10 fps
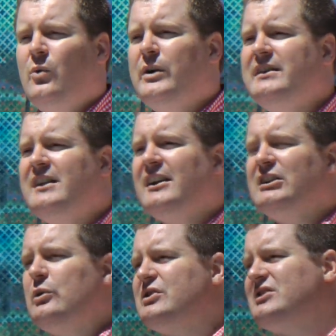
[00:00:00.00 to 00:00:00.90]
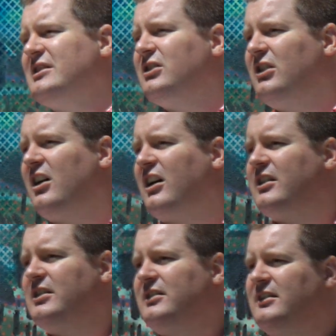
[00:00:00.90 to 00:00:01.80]
When Lewis and
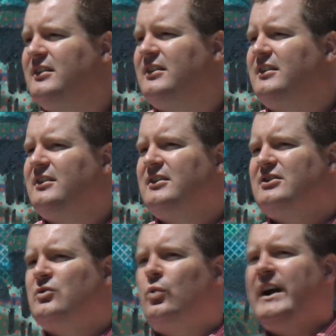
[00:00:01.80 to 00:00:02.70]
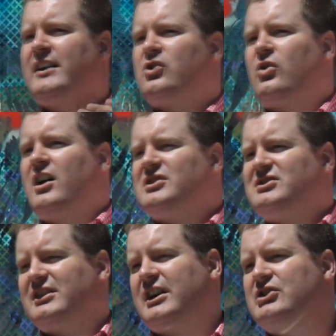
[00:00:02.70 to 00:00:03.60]
Clark went
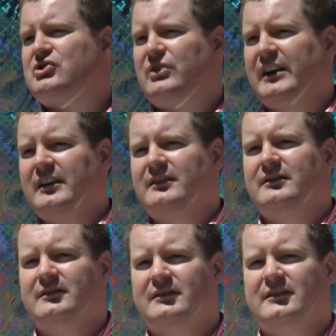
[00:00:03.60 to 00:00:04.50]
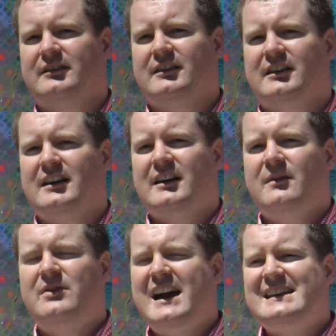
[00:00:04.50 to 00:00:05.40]
across the country,
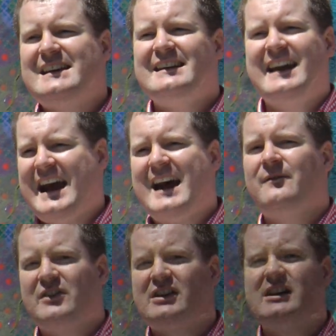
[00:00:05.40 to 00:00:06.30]
they didn't have the